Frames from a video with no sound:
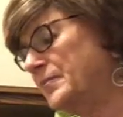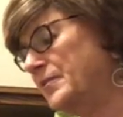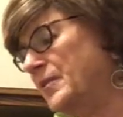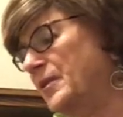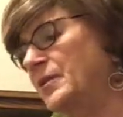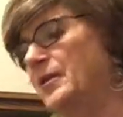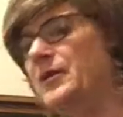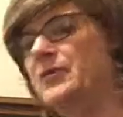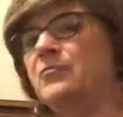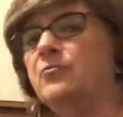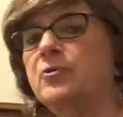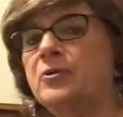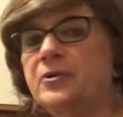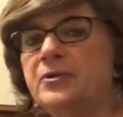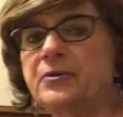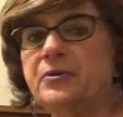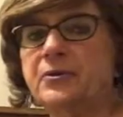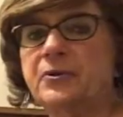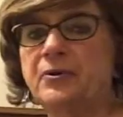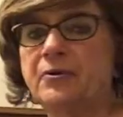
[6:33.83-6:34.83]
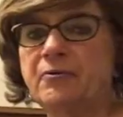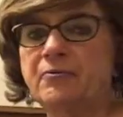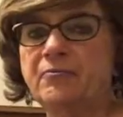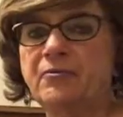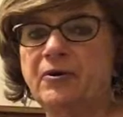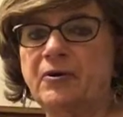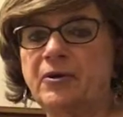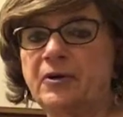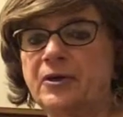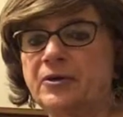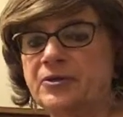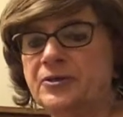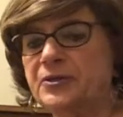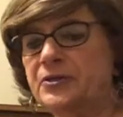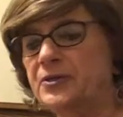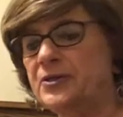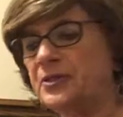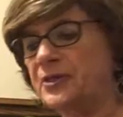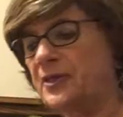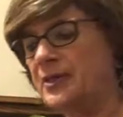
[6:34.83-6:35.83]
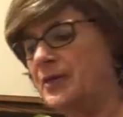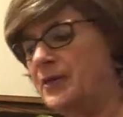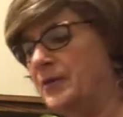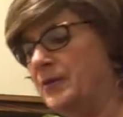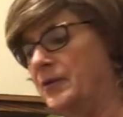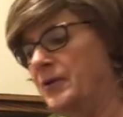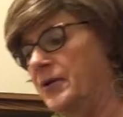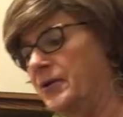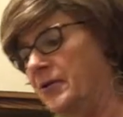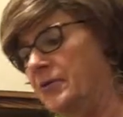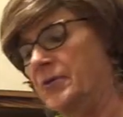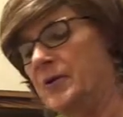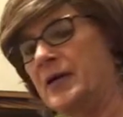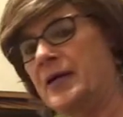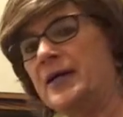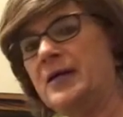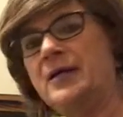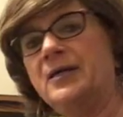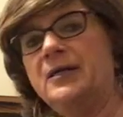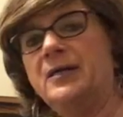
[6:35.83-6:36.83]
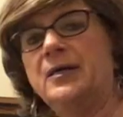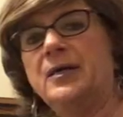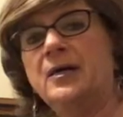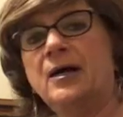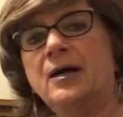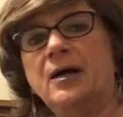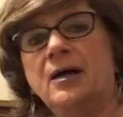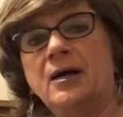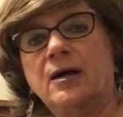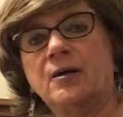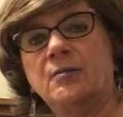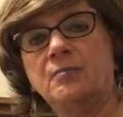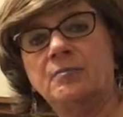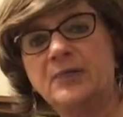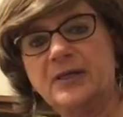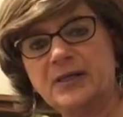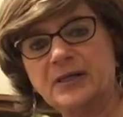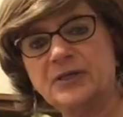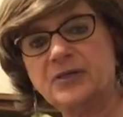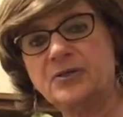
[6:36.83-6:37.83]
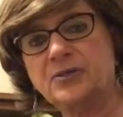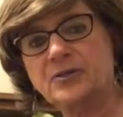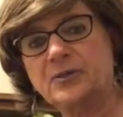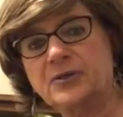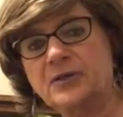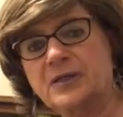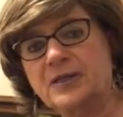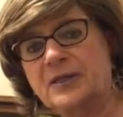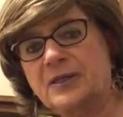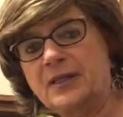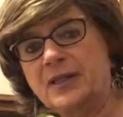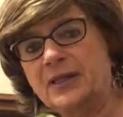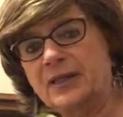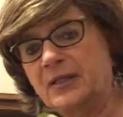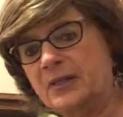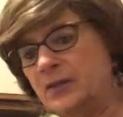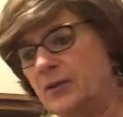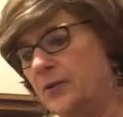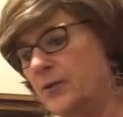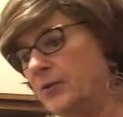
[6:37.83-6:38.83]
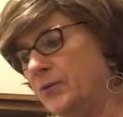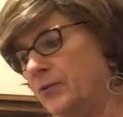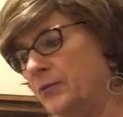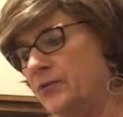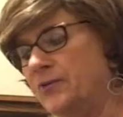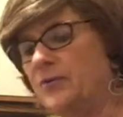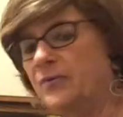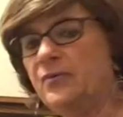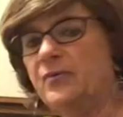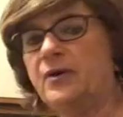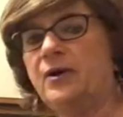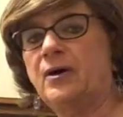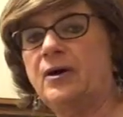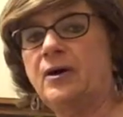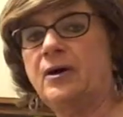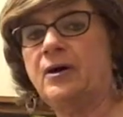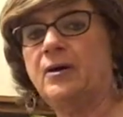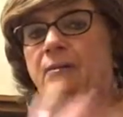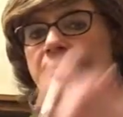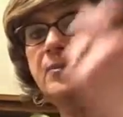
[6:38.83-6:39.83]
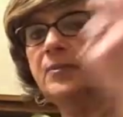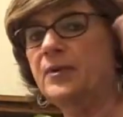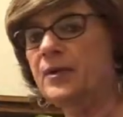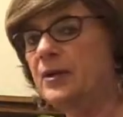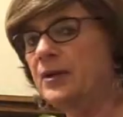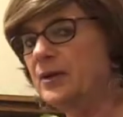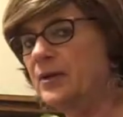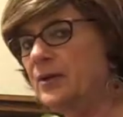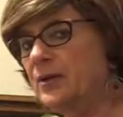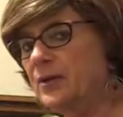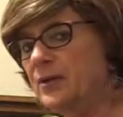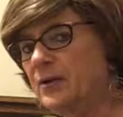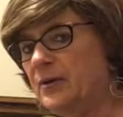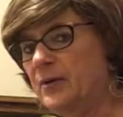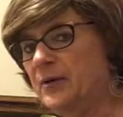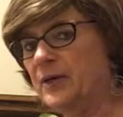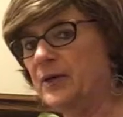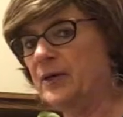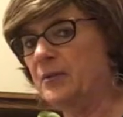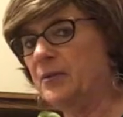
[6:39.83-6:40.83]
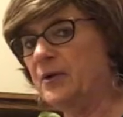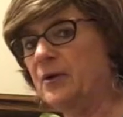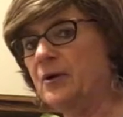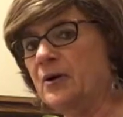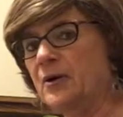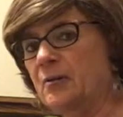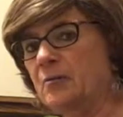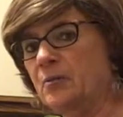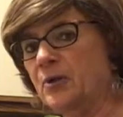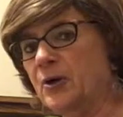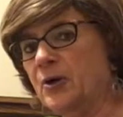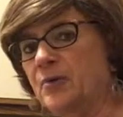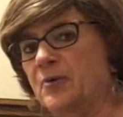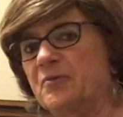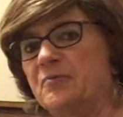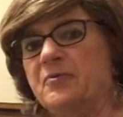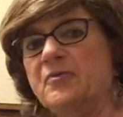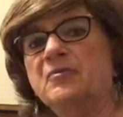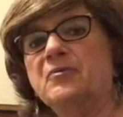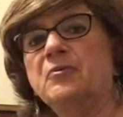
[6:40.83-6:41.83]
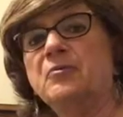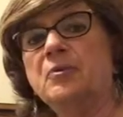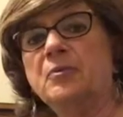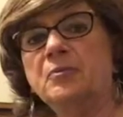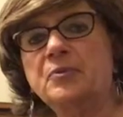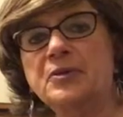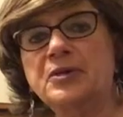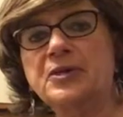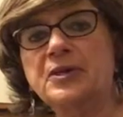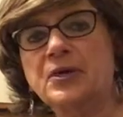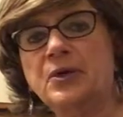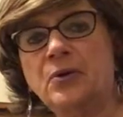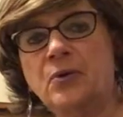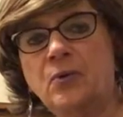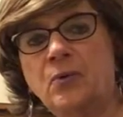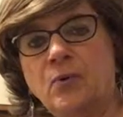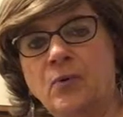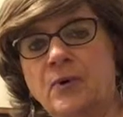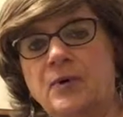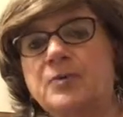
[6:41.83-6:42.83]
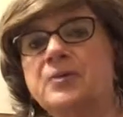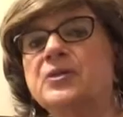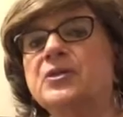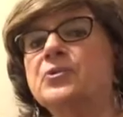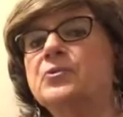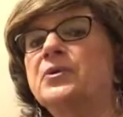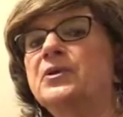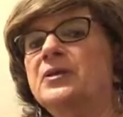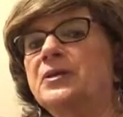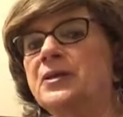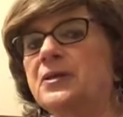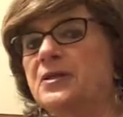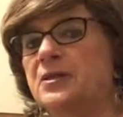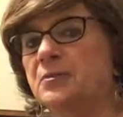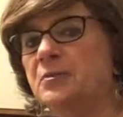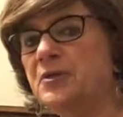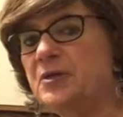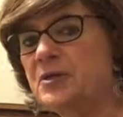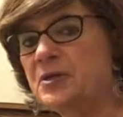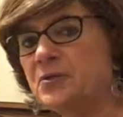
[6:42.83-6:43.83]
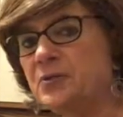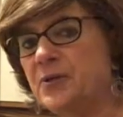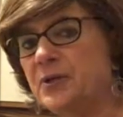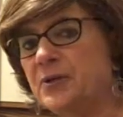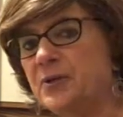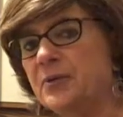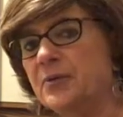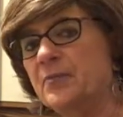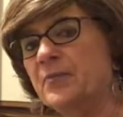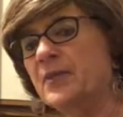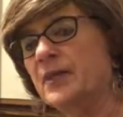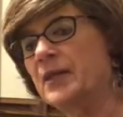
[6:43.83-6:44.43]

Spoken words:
Then, of course, there are the variations in the grain mixtures that they use. In America, bourbon, 51% corn, so it tends to be sweeter.